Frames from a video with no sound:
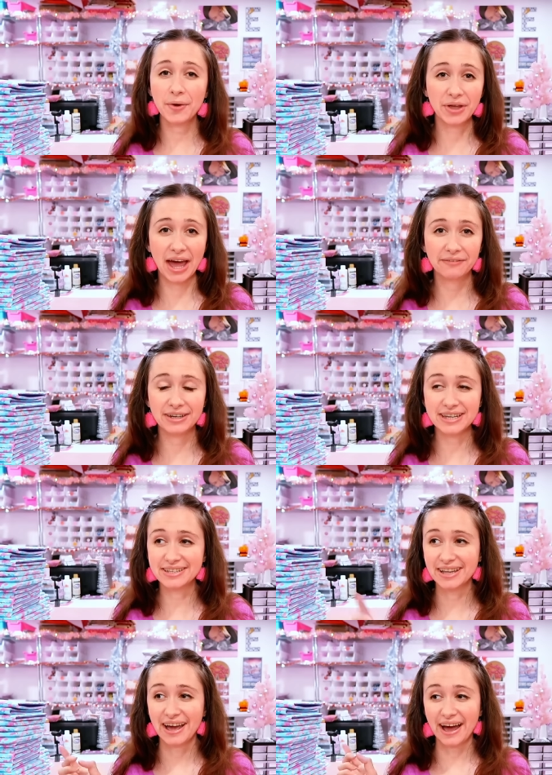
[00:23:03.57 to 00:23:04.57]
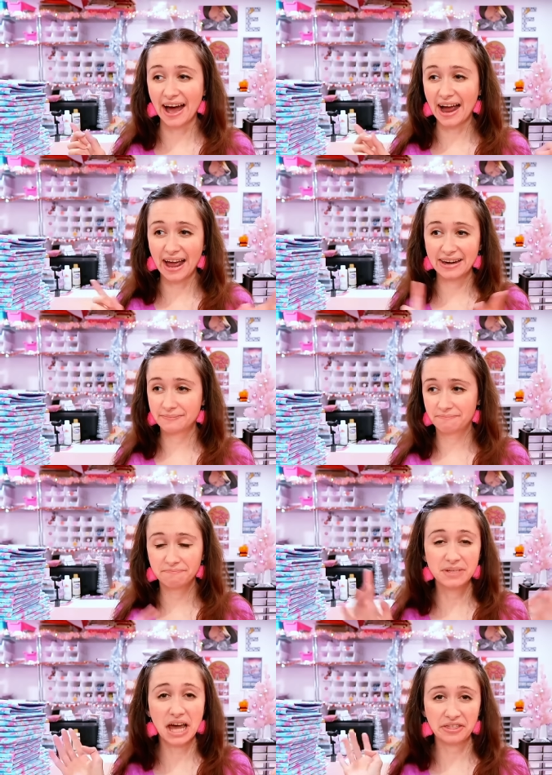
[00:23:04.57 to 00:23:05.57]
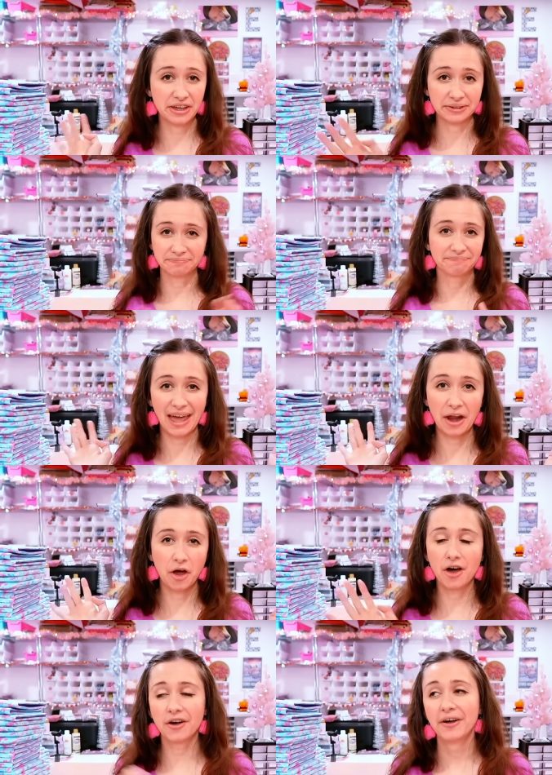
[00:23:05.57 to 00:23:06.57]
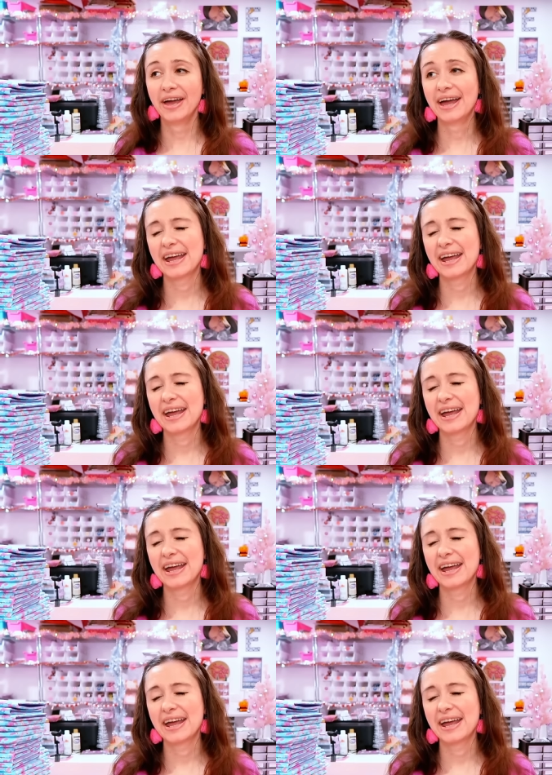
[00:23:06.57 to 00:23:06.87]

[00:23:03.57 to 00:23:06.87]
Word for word: no cavities, I had nothing at all.